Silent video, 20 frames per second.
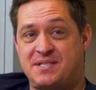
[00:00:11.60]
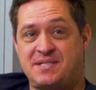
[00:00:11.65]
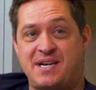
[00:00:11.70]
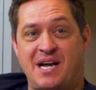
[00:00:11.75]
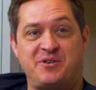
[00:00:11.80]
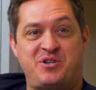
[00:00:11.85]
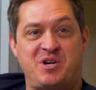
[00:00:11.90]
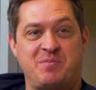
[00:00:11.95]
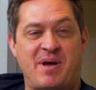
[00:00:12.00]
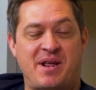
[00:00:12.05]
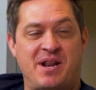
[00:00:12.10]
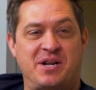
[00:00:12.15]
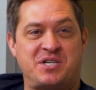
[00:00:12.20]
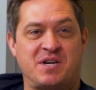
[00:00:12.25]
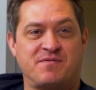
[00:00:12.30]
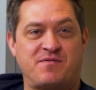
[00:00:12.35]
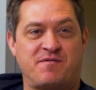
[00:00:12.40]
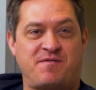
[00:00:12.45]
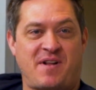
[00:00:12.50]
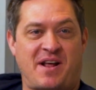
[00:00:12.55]
Country Manager
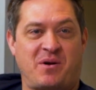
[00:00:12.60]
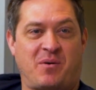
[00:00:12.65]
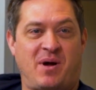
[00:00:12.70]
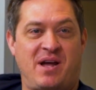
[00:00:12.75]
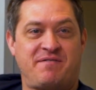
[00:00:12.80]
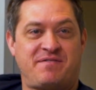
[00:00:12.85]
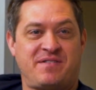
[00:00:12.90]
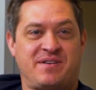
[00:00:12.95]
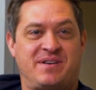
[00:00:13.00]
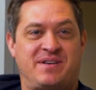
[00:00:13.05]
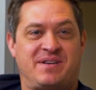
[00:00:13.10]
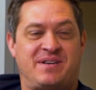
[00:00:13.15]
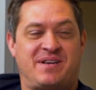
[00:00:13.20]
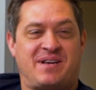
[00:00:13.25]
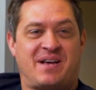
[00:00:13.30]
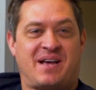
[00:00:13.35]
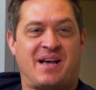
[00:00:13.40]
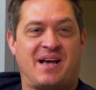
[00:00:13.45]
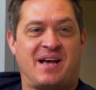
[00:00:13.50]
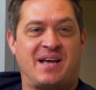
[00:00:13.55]
for Flutterwave
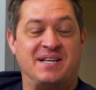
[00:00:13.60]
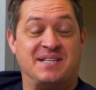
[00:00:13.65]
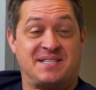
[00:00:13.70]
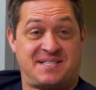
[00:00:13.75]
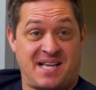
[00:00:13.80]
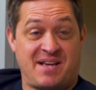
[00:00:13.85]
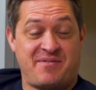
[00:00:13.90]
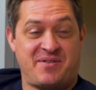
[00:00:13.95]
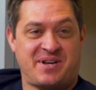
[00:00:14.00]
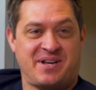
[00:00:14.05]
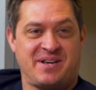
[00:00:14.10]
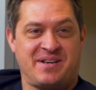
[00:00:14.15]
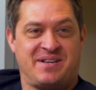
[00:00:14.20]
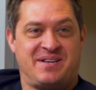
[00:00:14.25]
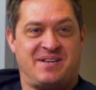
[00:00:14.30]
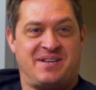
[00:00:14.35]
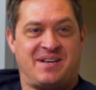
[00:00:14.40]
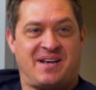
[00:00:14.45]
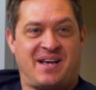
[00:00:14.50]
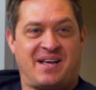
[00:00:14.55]
in South Africa,
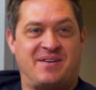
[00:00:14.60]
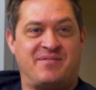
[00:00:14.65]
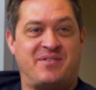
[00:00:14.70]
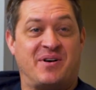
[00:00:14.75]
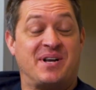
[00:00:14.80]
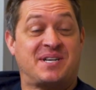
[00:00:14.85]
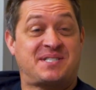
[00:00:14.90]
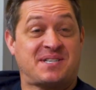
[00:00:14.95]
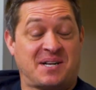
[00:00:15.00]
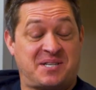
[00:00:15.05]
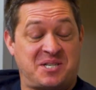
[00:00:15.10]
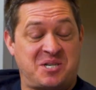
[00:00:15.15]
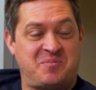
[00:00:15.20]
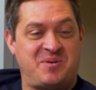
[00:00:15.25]
and I'm very excited to